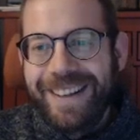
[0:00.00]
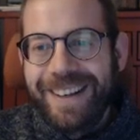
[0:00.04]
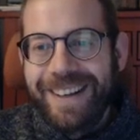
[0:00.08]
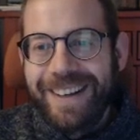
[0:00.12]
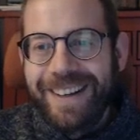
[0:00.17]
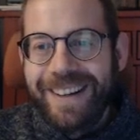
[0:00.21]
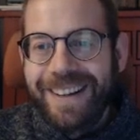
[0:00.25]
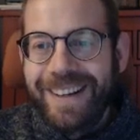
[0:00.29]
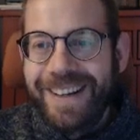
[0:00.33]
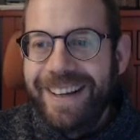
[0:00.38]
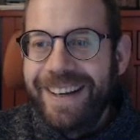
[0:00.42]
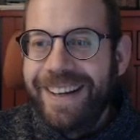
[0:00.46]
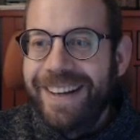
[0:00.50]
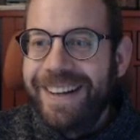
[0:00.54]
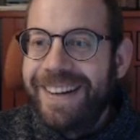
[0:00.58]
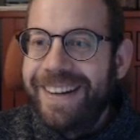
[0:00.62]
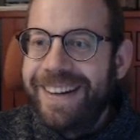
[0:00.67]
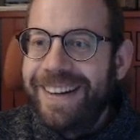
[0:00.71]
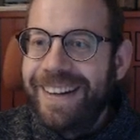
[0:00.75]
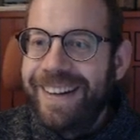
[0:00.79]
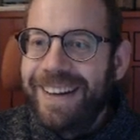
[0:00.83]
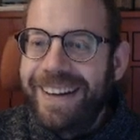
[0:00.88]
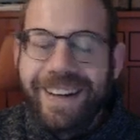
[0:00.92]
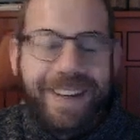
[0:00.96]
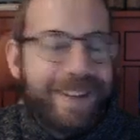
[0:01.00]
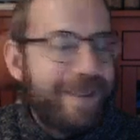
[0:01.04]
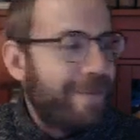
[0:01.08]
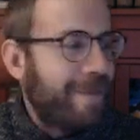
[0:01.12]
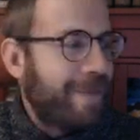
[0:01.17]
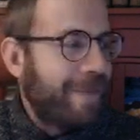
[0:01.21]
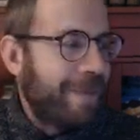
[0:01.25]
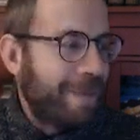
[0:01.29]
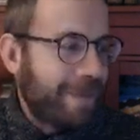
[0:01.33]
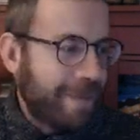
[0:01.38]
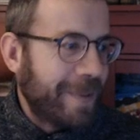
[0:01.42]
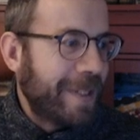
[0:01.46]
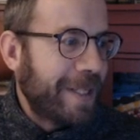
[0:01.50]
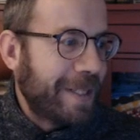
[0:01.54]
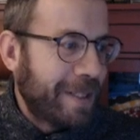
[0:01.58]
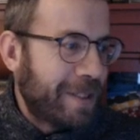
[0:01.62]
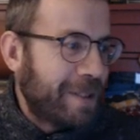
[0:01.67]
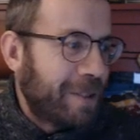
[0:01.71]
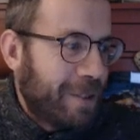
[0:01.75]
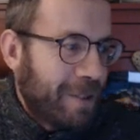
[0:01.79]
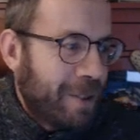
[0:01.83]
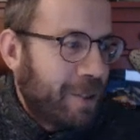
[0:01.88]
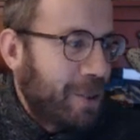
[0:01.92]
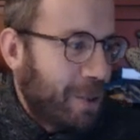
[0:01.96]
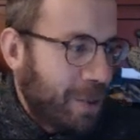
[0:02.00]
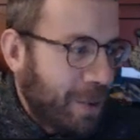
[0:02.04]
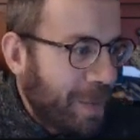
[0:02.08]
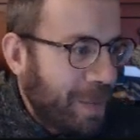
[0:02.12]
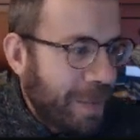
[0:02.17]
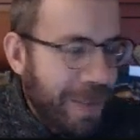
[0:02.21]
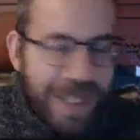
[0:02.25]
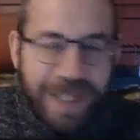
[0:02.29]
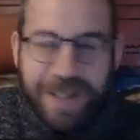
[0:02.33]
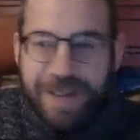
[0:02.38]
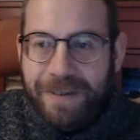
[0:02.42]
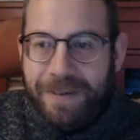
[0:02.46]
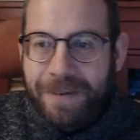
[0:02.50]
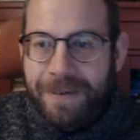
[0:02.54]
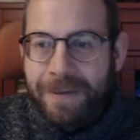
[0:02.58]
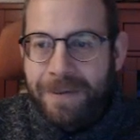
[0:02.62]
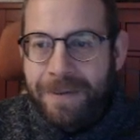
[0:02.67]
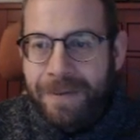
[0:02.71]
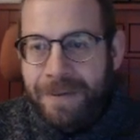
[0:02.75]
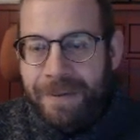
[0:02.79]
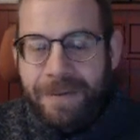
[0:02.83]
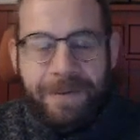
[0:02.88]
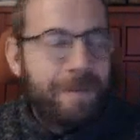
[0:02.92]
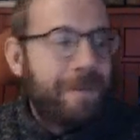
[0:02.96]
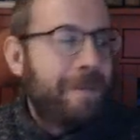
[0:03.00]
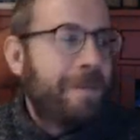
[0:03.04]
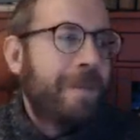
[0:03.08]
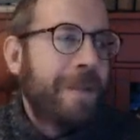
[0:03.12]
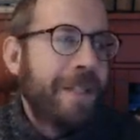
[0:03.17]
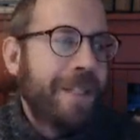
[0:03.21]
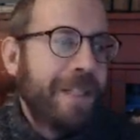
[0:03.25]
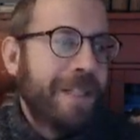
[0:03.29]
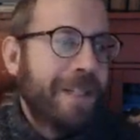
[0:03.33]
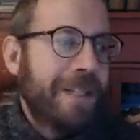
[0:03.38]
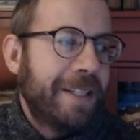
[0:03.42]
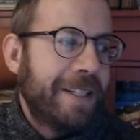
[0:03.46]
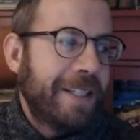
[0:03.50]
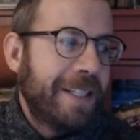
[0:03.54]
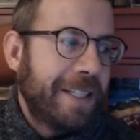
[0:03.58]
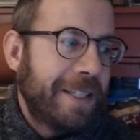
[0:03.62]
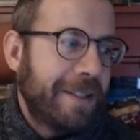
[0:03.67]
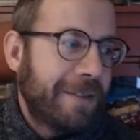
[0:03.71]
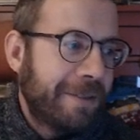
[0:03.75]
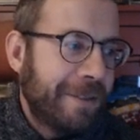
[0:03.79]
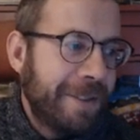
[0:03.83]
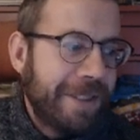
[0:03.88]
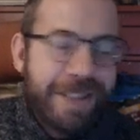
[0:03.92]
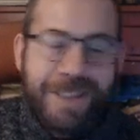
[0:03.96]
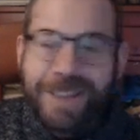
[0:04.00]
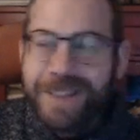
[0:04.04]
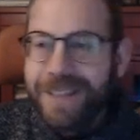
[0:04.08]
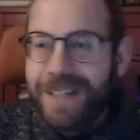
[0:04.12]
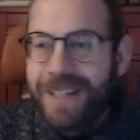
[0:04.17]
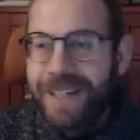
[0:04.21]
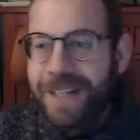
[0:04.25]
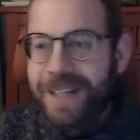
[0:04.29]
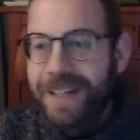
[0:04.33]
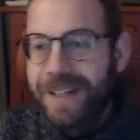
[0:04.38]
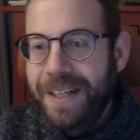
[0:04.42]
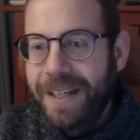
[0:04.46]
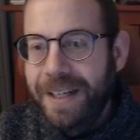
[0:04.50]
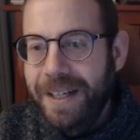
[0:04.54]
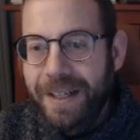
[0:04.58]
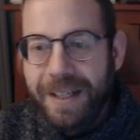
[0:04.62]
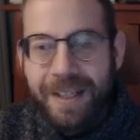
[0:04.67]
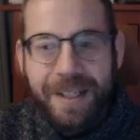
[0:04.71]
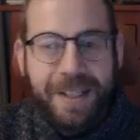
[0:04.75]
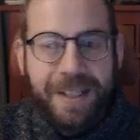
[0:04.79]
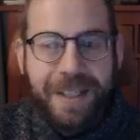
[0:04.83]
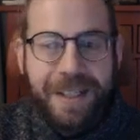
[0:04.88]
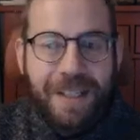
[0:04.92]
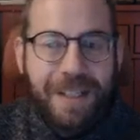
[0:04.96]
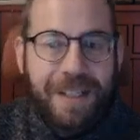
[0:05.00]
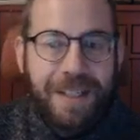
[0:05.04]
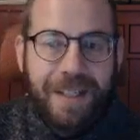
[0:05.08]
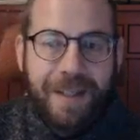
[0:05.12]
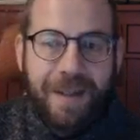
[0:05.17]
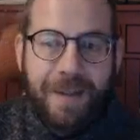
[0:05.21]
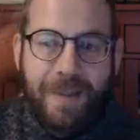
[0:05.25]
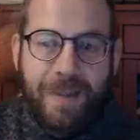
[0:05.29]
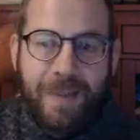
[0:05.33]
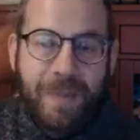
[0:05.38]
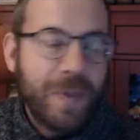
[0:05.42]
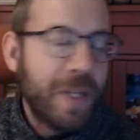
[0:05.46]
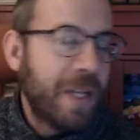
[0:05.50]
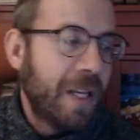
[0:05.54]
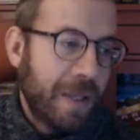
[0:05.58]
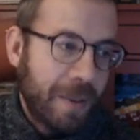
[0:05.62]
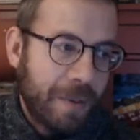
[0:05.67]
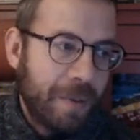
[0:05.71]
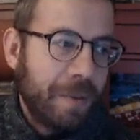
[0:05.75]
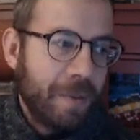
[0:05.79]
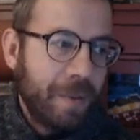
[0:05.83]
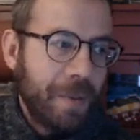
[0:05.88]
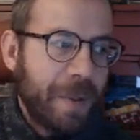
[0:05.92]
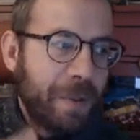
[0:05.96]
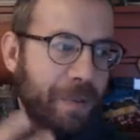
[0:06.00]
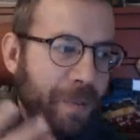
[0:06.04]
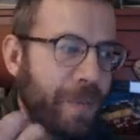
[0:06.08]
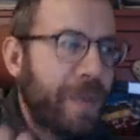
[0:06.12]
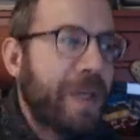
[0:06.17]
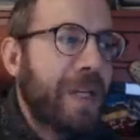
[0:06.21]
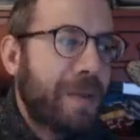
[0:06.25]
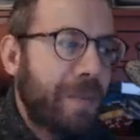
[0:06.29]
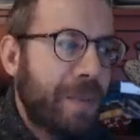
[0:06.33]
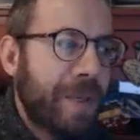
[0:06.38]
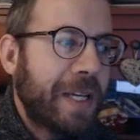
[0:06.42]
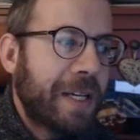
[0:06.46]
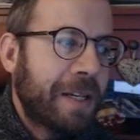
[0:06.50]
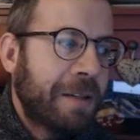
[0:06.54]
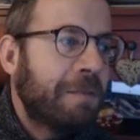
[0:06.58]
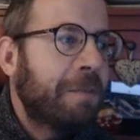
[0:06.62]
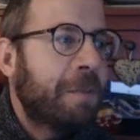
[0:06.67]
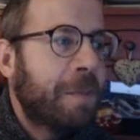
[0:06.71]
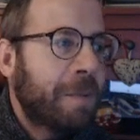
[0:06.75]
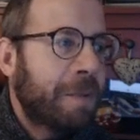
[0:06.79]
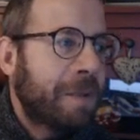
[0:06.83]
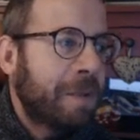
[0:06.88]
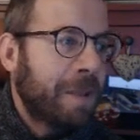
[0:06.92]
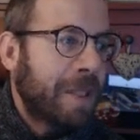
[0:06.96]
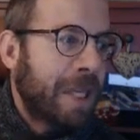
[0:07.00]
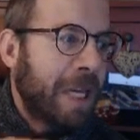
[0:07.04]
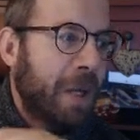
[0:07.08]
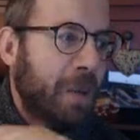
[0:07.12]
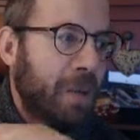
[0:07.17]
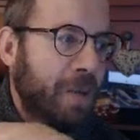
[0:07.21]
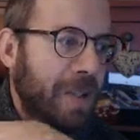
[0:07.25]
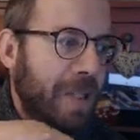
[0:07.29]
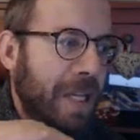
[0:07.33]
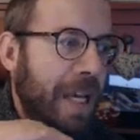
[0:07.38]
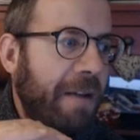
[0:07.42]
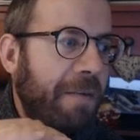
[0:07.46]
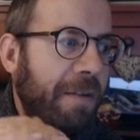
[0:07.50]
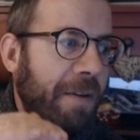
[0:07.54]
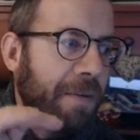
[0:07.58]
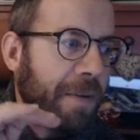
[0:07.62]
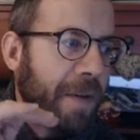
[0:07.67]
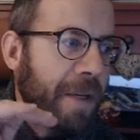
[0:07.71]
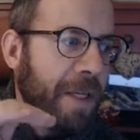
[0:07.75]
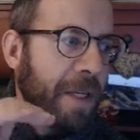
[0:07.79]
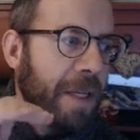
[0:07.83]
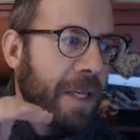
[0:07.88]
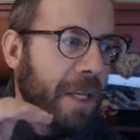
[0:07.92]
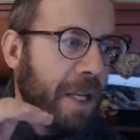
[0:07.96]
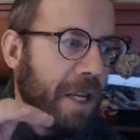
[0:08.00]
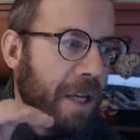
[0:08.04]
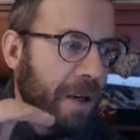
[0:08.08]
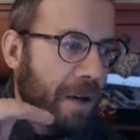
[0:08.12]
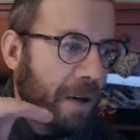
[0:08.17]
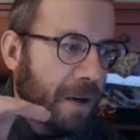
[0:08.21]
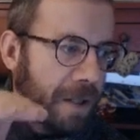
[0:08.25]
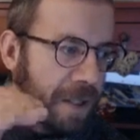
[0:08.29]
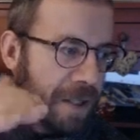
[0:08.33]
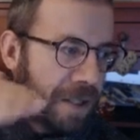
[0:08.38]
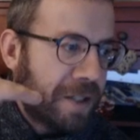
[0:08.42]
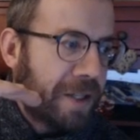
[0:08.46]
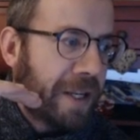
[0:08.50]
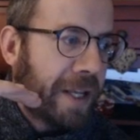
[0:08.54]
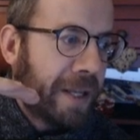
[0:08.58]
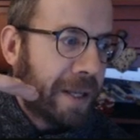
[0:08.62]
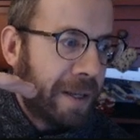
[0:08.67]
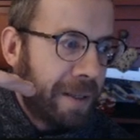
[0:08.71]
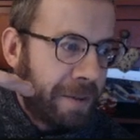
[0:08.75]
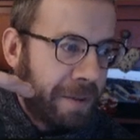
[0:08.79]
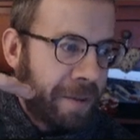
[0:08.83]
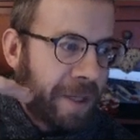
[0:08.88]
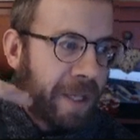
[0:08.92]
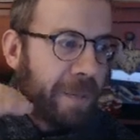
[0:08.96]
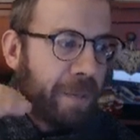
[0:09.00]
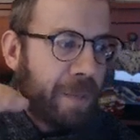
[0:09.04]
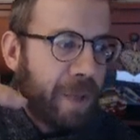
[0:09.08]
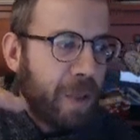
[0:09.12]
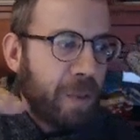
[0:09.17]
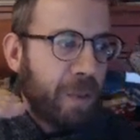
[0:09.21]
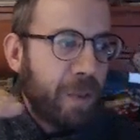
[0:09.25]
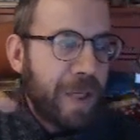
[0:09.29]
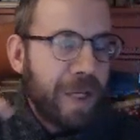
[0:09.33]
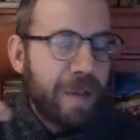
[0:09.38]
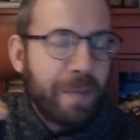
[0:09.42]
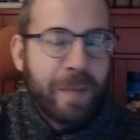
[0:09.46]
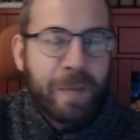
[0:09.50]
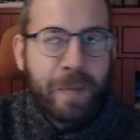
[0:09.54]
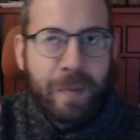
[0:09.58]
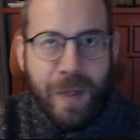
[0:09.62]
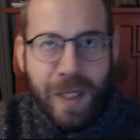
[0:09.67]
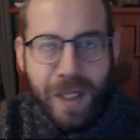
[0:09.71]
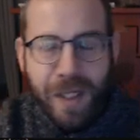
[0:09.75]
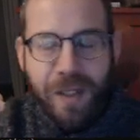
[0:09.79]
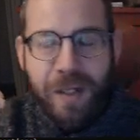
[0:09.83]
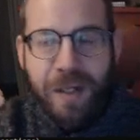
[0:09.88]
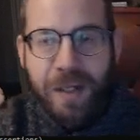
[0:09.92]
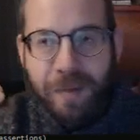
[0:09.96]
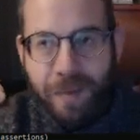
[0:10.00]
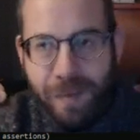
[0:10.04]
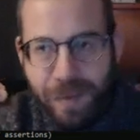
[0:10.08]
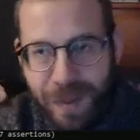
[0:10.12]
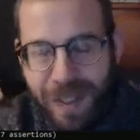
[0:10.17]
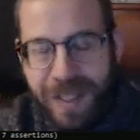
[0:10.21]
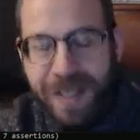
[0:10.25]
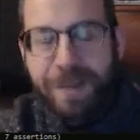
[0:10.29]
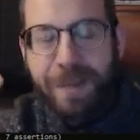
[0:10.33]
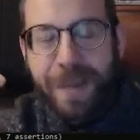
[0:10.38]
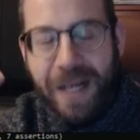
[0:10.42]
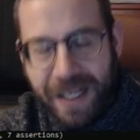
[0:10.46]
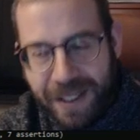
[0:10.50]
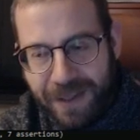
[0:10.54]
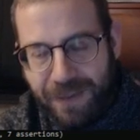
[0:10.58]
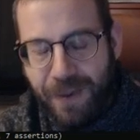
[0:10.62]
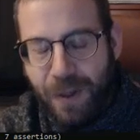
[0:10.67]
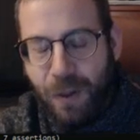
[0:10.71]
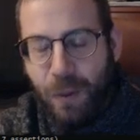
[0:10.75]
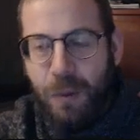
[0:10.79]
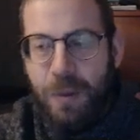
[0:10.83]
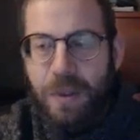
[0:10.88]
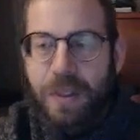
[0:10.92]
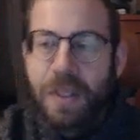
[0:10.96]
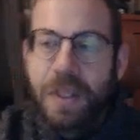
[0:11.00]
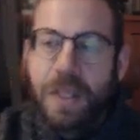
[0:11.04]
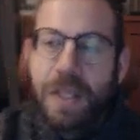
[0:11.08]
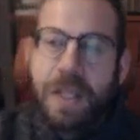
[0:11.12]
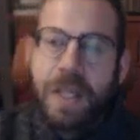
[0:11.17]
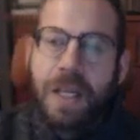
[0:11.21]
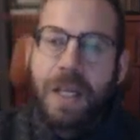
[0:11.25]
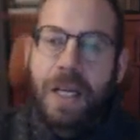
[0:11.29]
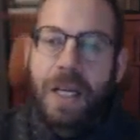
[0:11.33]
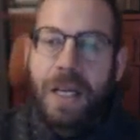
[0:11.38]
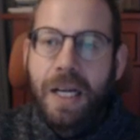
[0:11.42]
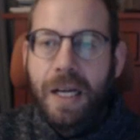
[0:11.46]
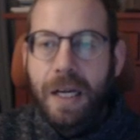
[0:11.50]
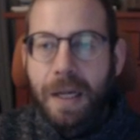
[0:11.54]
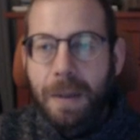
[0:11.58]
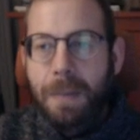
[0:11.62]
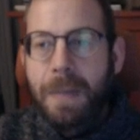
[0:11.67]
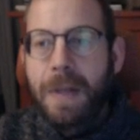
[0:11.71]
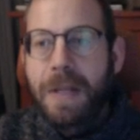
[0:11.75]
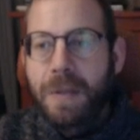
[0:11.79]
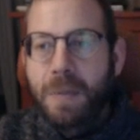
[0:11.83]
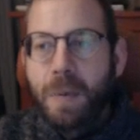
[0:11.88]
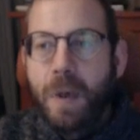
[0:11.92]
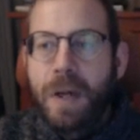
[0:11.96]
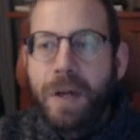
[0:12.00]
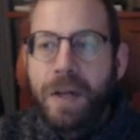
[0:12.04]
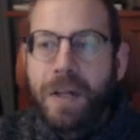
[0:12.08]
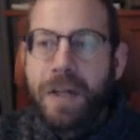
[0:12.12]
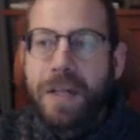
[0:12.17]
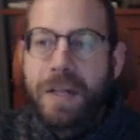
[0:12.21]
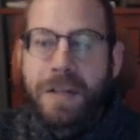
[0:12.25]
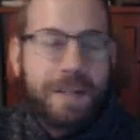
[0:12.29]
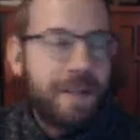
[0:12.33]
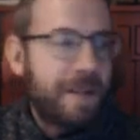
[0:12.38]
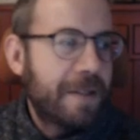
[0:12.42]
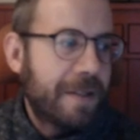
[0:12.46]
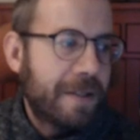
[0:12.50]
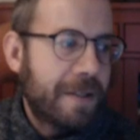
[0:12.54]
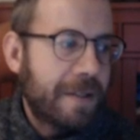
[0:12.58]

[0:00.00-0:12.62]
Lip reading: let that, it should be infinite, and then PHP counts everything larger than PHP max float +1 is